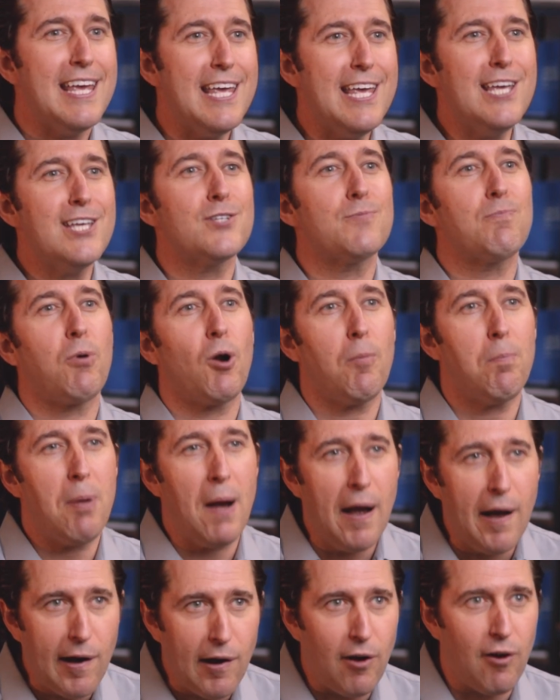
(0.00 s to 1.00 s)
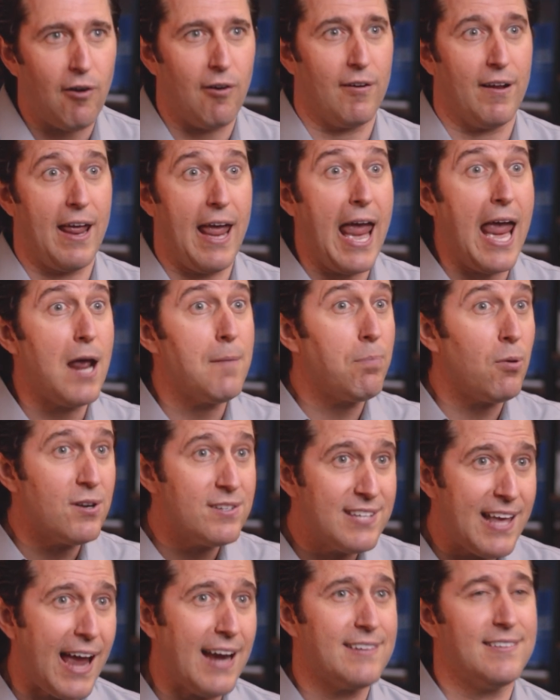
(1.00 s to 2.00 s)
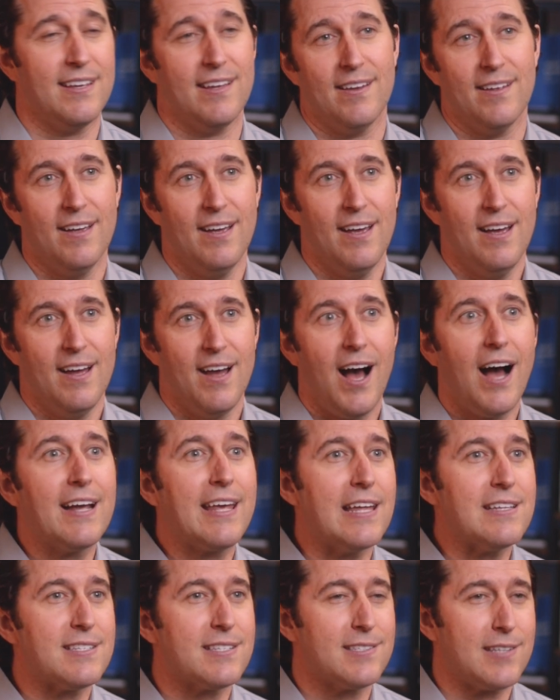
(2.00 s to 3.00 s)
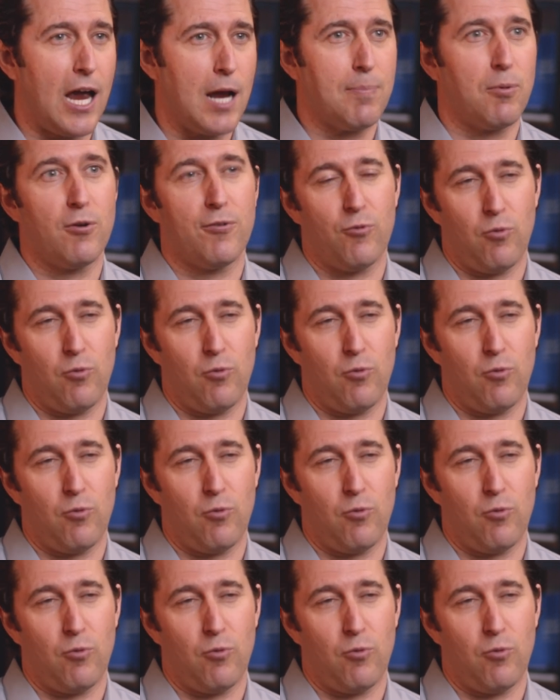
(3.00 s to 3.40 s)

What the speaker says: is prepared and protected against cyber